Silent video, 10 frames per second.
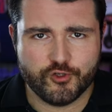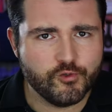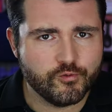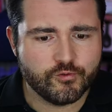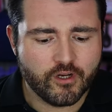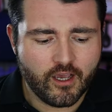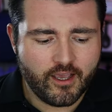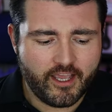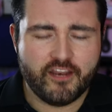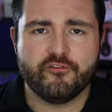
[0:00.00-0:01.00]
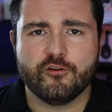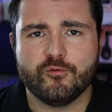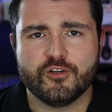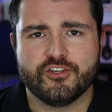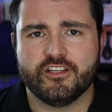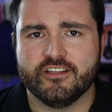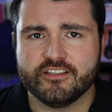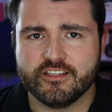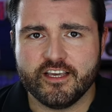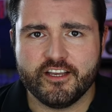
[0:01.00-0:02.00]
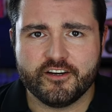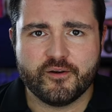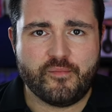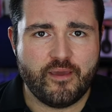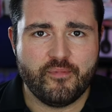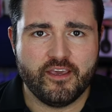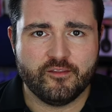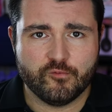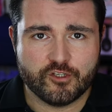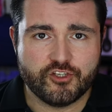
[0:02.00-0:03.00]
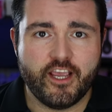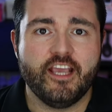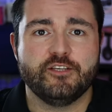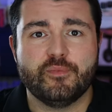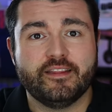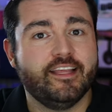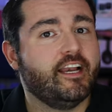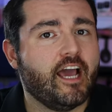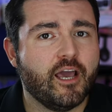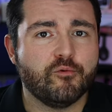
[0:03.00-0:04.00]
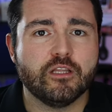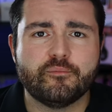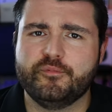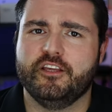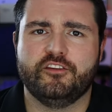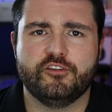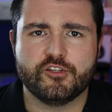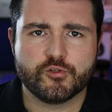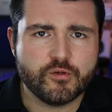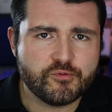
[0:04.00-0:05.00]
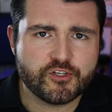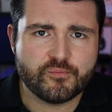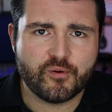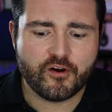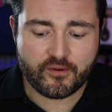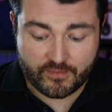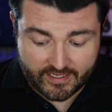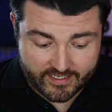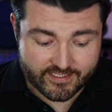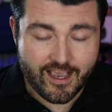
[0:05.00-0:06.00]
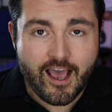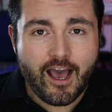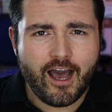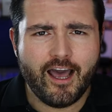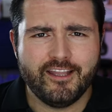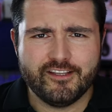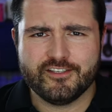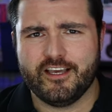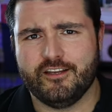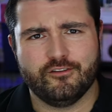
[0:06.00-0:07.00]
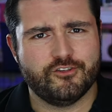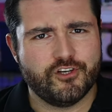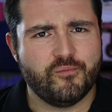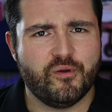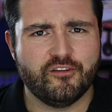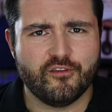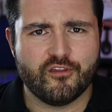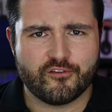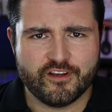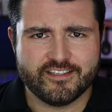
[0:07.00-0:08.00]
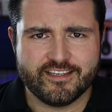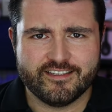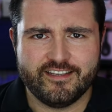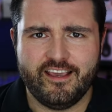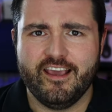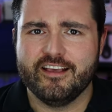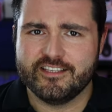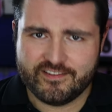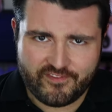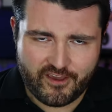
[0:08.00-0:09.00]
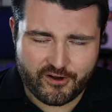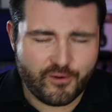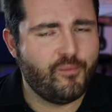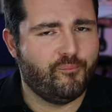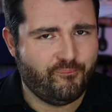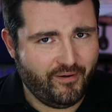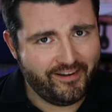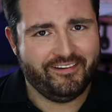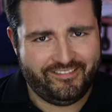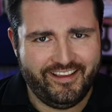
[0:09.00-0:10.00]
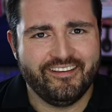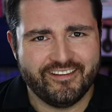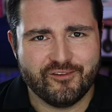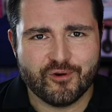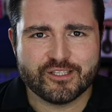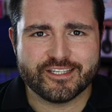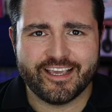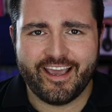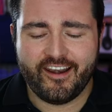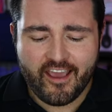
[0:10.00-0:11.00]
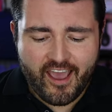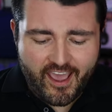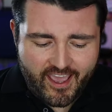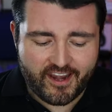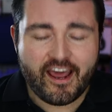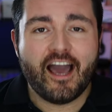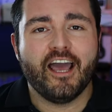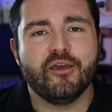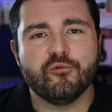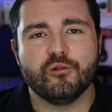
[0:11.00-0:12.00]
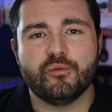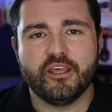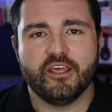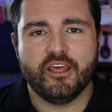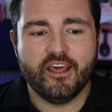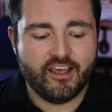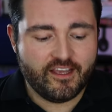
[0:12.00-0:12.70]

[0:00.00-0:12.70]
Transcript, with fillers: June, and if you're watching this later, maybe it would change, but then I will update the description part because I decided to jump into the three sixty sphere, pun intended once again, and I will be